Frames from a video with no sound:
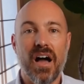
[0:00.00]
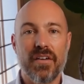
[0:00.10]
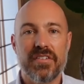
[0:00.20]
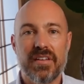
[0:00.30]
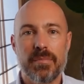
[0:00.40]

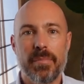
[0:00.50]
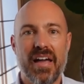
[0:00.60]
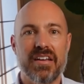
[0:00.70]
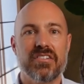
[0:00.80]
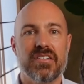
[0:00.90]
seen
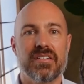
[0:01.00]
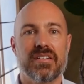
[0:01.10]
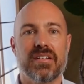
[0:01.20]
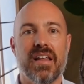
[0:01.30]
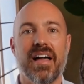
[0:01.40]

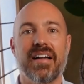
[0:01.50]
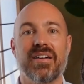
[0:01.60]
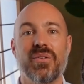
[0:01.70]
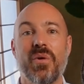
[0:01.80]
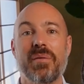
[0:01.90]
patients like
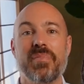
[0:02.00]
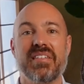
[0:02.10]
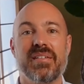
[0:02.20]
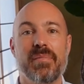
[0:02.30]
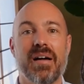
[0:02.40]
one
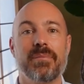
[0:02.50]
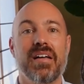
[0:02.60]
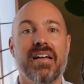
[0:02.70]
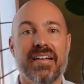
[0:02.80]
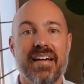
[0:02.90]
busy mum
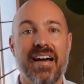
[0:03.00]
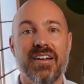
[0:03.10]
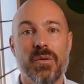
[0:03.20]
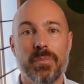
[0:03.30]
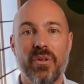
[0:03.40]
cut
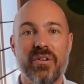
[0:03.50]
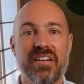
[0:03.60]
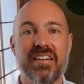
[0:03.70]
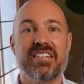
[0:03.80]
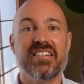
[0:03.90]
her
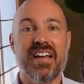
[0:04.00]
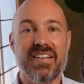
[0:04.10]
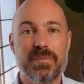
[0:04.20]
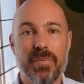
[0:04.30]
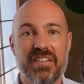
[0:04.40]
bloating
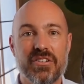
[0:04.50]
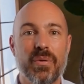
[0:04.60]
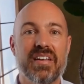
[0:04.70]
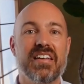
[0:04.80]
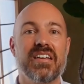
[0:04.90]
just by
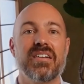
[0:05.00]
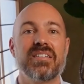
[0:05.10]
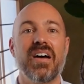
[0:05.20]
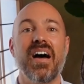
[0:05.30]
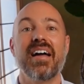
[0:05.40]
tweaking her
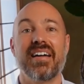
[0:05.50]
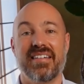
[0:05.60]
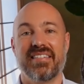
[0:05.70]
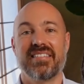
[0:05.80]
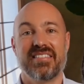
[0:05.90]
diet,
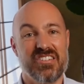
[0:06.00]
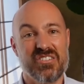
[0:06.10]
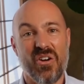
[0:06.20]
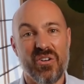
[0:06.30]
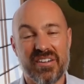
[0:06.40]

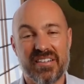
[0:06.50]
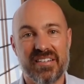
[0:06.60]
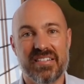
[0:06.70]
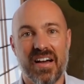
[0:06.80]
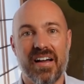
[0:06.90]
just only
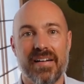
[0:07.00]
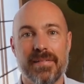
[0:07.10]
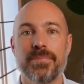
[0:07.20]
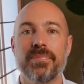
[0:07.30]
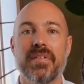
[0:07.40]
the diet.
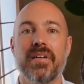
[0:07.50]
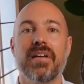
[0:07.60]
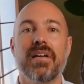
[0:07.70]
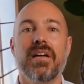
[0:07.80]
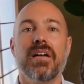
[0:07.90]

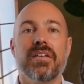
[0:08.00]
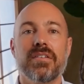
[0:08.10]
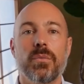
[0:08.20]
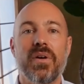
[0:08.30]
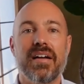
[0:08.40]

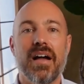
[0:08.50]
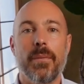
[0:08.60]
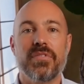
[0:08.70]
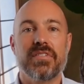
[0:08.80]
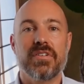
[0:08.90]
So when it
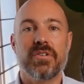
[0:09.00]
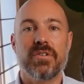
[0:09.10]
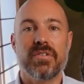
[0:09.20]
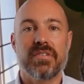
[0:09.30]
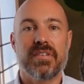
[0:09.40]
comes
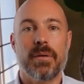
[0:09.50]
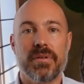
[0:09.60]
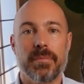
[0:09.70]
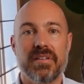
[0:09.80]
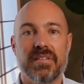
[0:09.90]
to
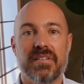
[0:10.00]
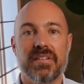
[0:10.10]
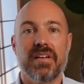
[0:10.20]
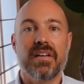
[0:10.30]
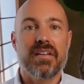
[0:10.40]
supplements,
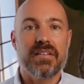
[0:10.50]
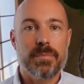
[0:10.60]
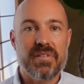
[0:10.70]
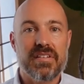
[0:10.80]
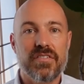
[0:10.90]

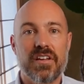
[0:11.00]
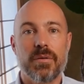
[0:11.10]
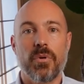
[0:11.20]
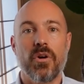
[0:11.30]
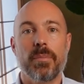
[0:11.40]
specific
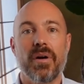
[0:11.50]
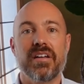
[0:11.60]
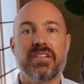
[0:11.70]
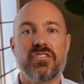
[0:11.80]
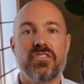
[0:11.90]

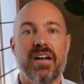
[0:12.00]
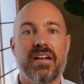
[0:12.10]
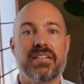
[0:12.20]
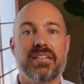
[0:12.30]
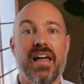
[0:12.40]
probiotic
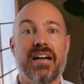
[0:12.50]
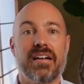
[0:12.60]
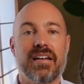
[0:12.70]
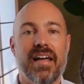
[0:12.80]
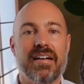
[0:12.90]
strains
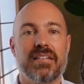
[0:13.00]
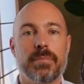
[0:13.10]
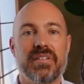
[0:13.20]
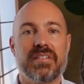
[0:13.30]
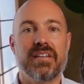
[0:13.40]
like
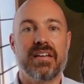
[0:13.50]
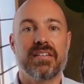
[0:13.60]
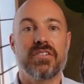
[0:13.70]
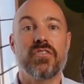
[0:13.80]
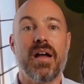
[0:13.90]

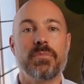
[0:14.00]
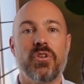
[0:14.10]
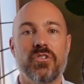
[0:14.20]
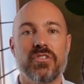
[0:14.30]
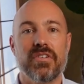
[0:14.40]
Lactobacillus
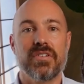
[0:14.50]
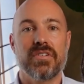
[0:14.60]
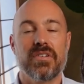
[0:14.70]
rhamnosus